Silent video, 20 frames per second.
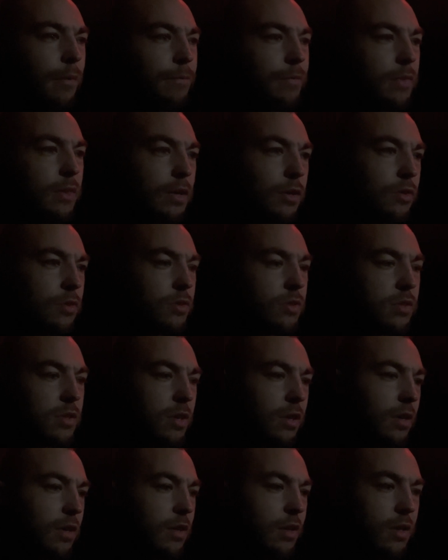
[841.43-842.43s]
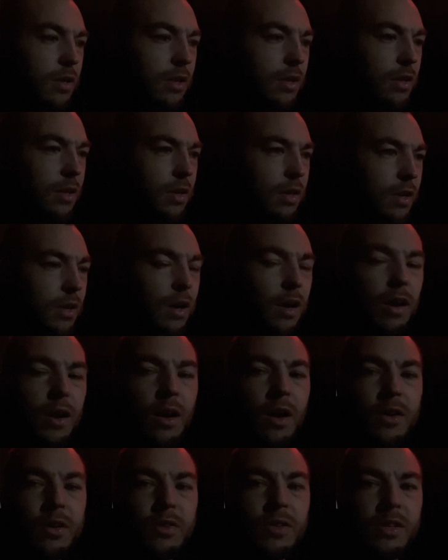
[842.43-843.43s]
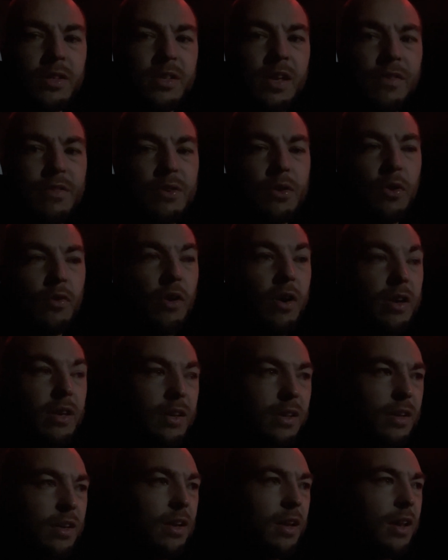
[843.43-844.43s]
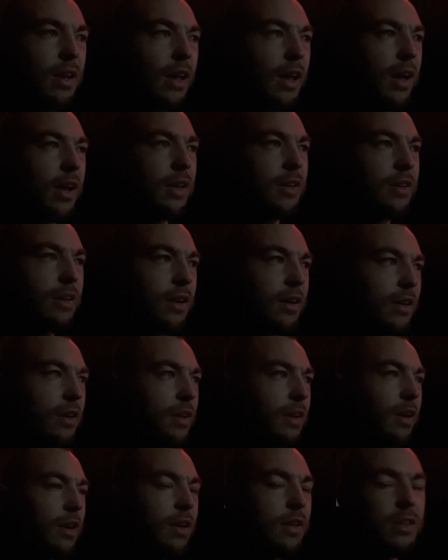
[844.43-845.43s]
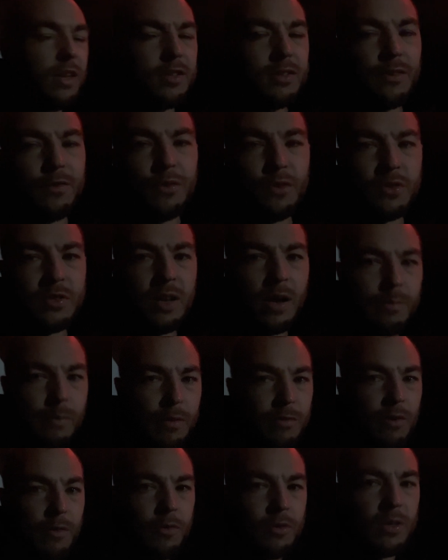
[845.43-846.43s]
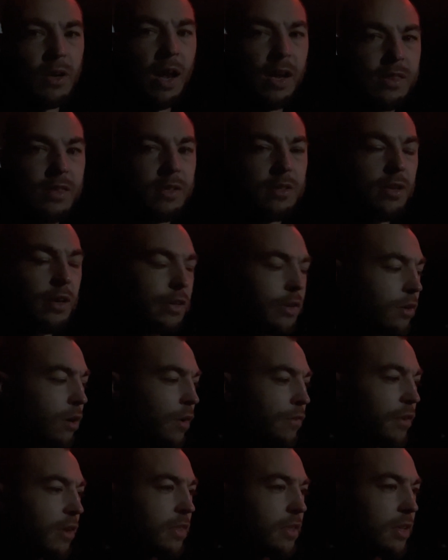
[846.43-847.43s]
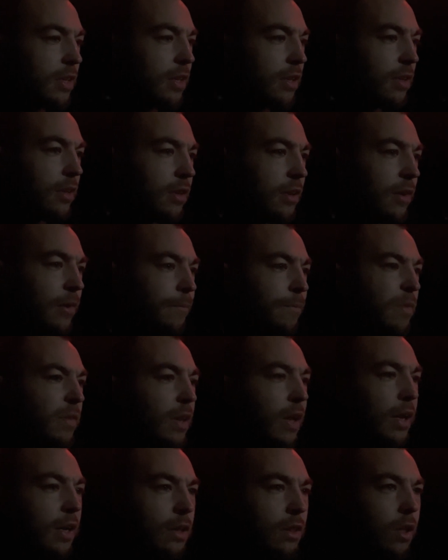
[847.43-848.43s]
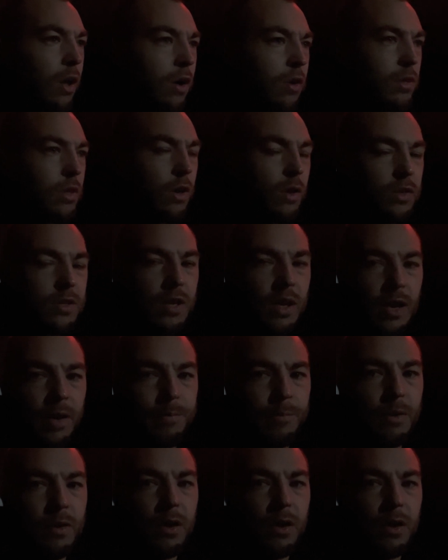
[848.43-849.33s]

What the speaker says: There's 100 things that have to go right, and that's the first time I've ever knocked the tire off at the hit in a long, long time.